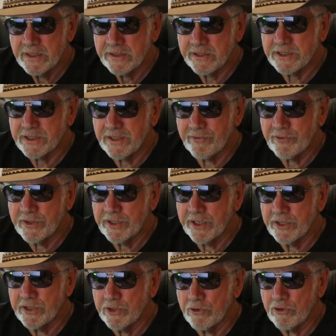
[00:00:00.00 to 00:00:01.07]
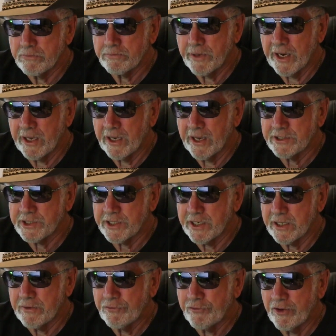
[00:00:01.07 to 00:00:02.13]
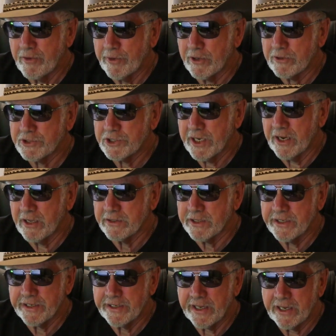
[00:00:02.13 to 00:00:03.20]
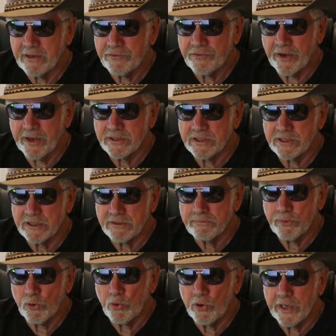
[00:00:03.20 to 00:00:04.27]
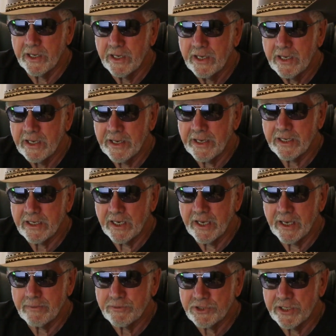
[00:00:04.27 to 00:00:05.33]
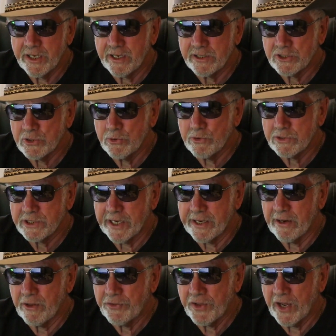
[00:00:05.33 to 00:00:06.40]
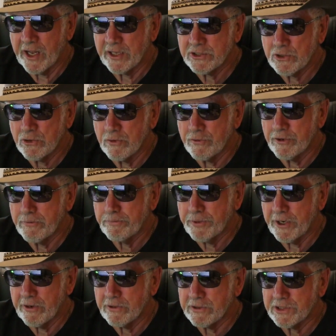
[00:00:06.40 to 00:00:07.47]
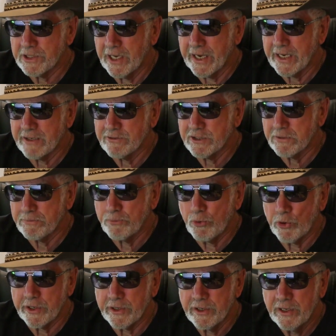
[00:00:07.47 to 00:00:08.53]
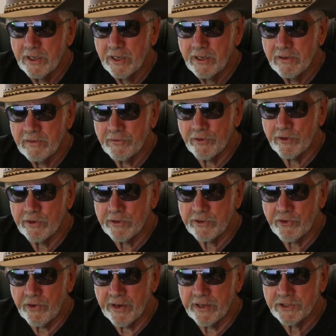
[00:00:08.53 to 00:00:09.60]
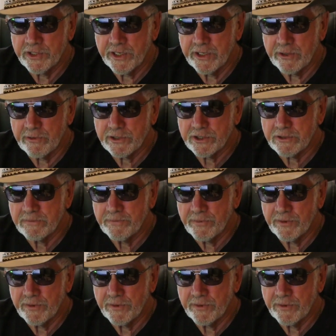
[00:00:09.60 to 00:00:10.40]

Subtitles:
The 17-year-old biologically female child identifies as a boy and claims she has suicidal thoughts over her parents' lack of support for her transgenderism.